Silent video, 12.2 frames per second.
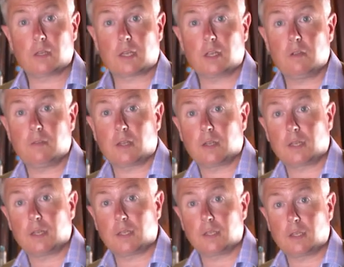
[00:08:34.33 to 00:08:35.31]
service and
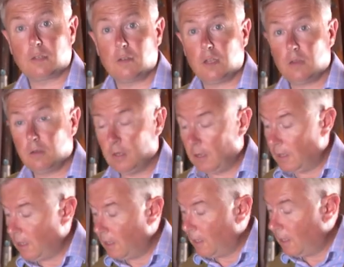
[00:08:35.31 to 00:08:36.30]
assistance to you.
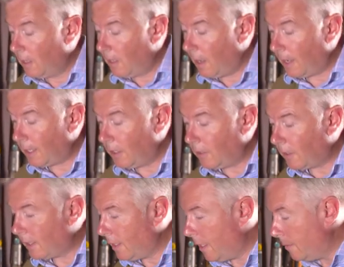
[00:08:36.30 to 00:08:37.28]
As you
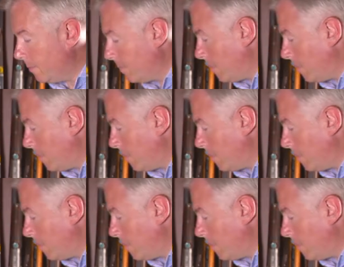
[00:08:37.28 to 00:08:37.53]
can see,